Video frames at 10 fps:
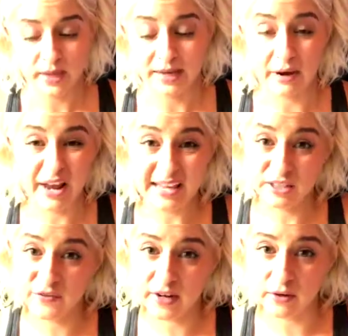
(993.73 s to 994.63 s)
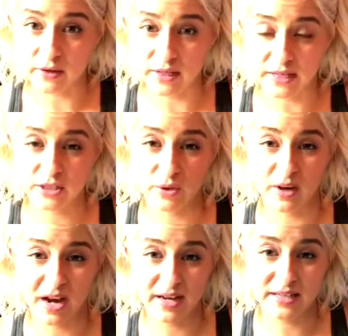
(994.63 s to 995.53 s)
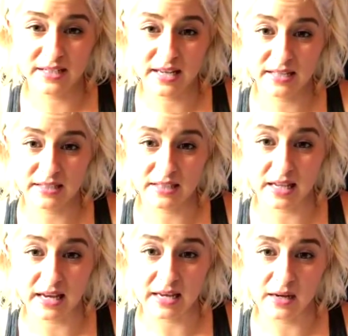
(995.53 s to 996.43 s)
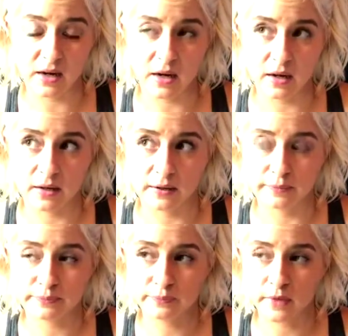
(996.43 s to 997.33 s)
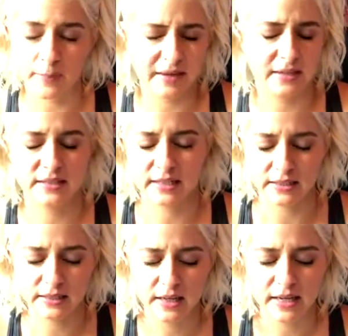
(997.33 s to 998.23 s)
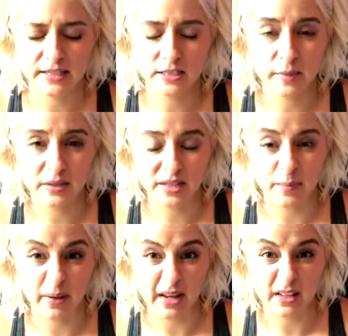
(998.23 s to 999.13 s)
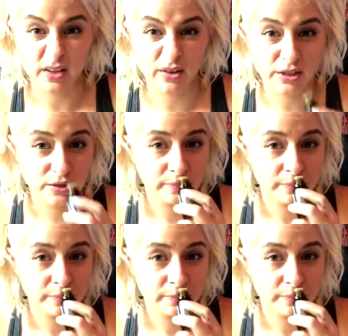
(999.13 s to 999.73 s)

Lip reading: Now it has fennel in it, so it kind of tastes like, it smells like black licorice.